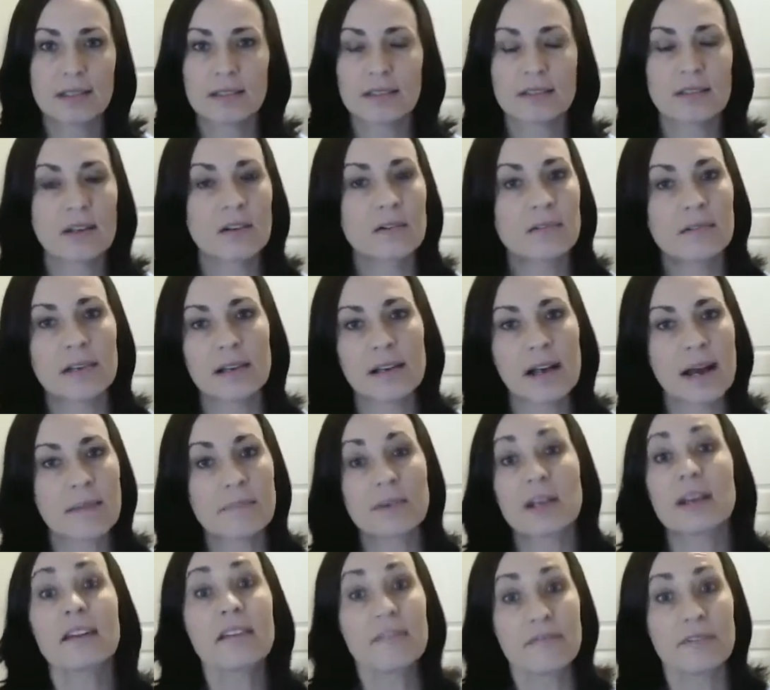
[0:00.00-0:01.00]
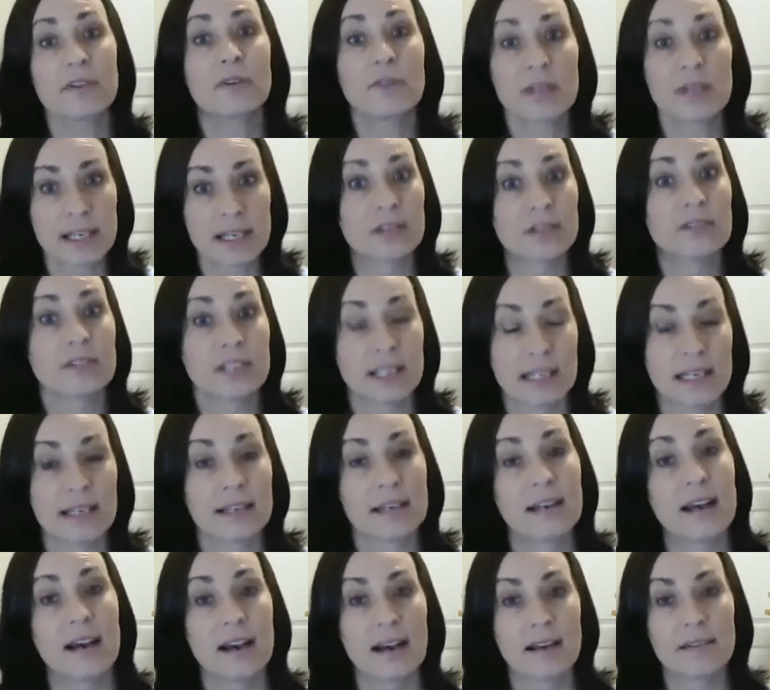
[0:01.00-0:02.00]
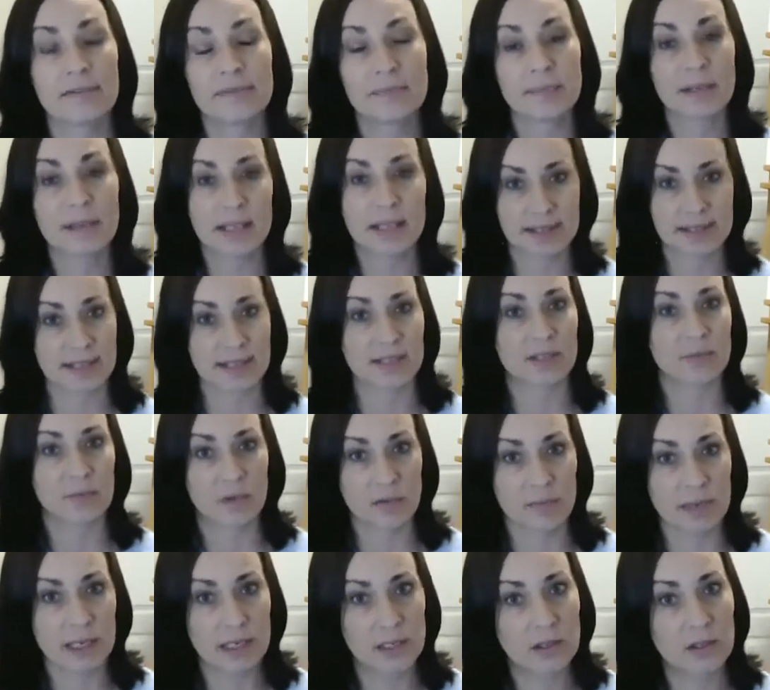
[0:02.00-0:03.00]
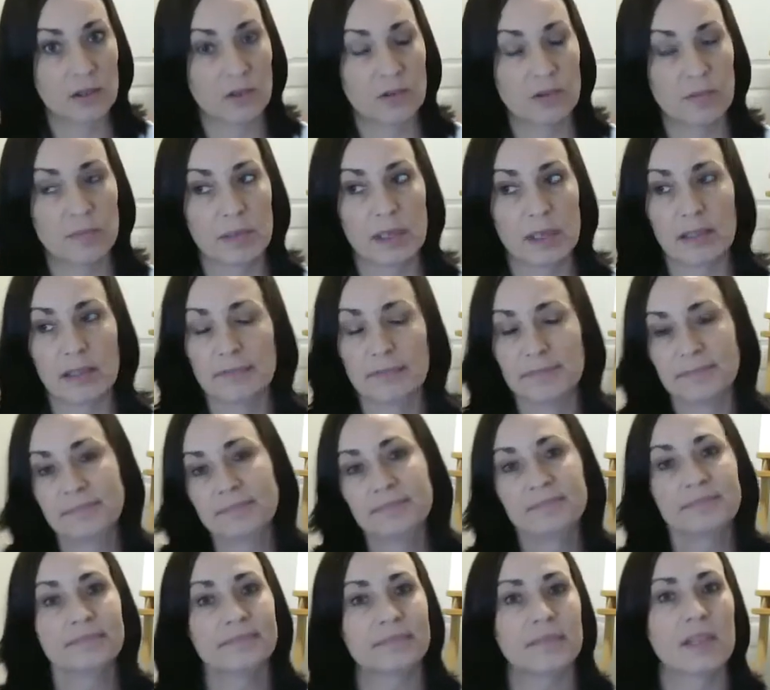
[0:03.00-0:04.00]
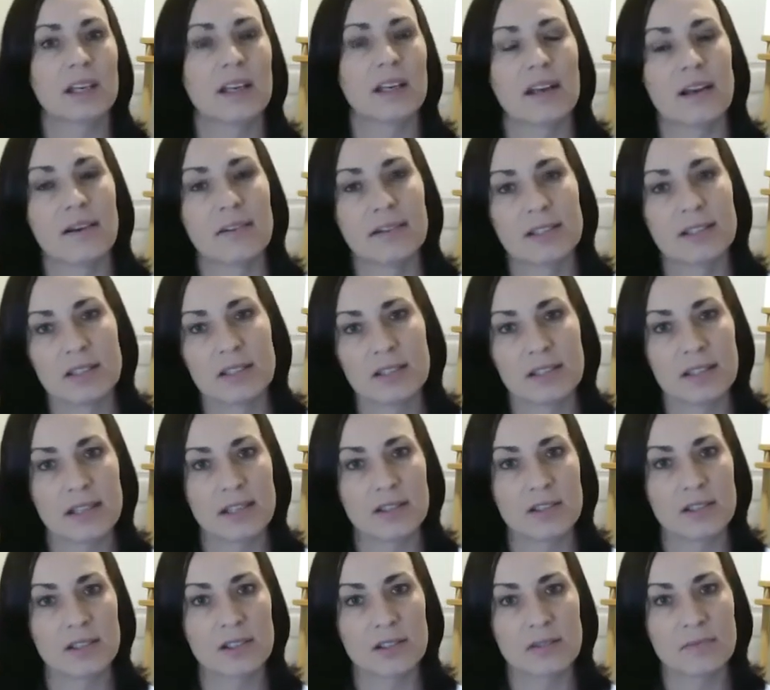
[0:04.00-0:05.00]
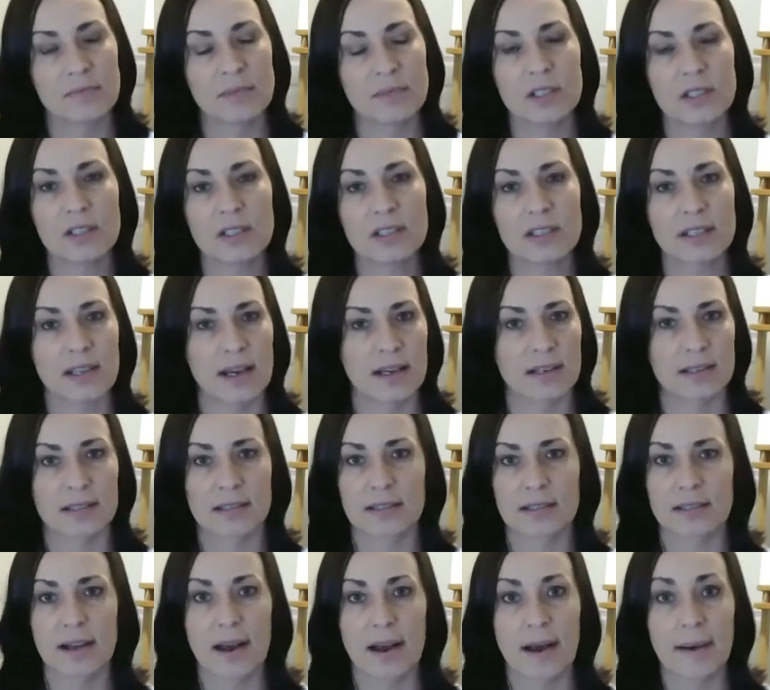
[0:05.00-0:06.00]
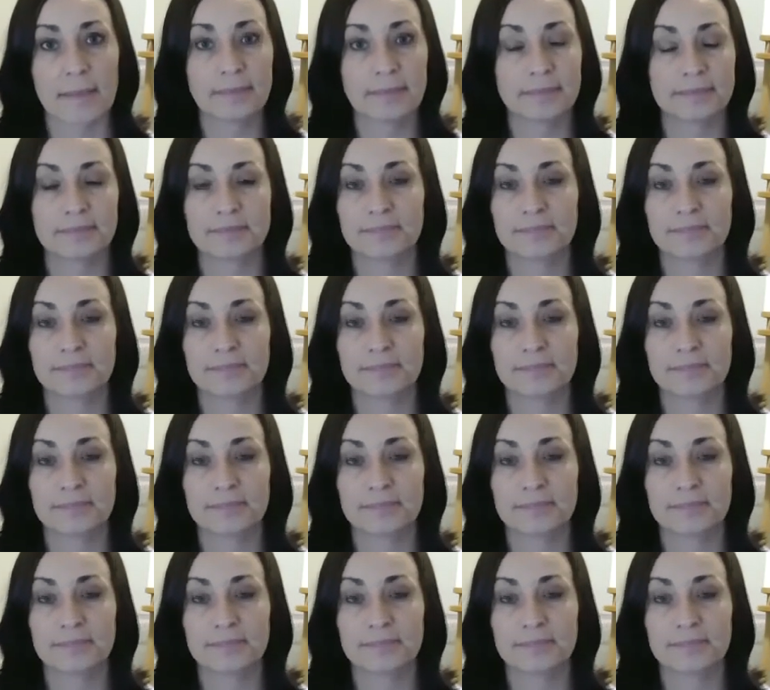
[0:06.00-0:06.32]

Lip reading: I'm going to feel guilty enough because that's what we do. But, it's just, we just got to stop.